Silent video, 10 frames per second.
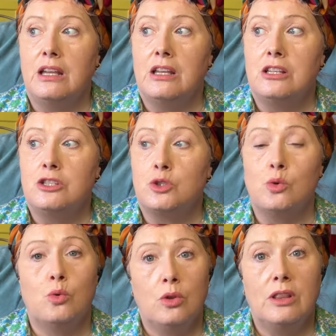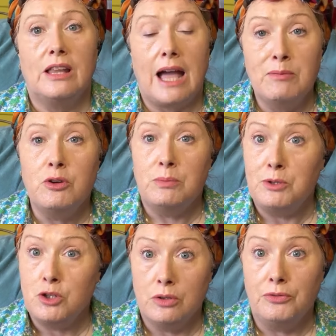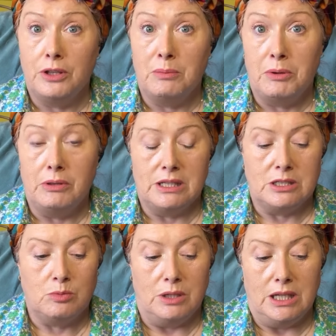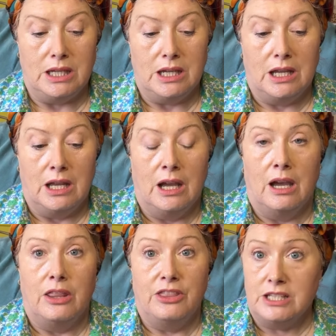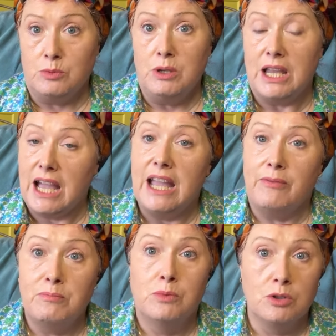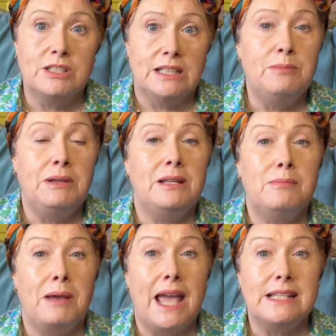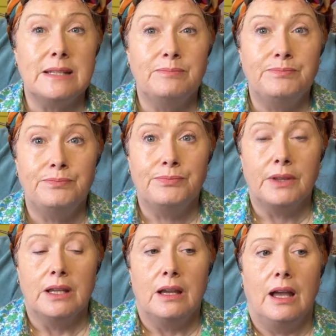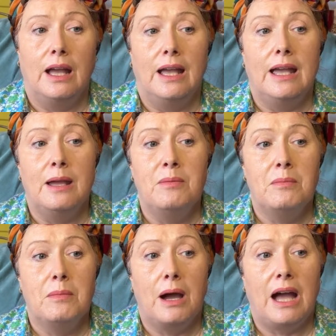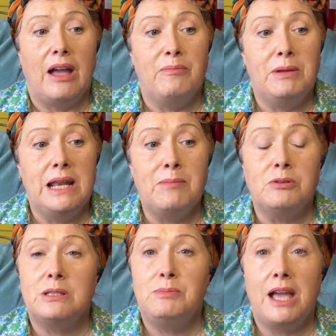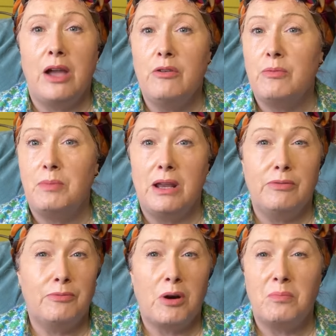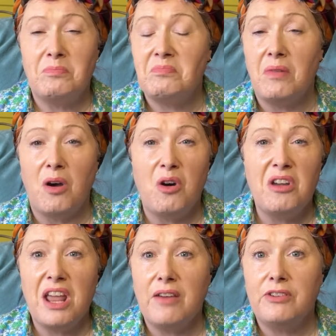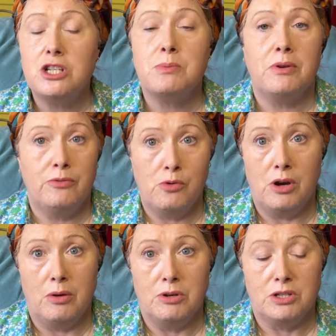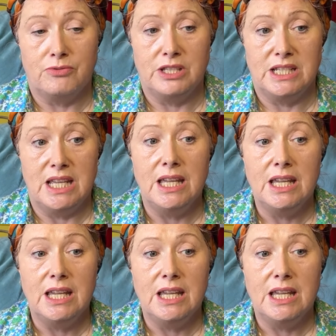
So I'm going to be truthful about this week. This week I have mostly been in bed. I've been able to be out of bed for, on average, about 4 hours of the day.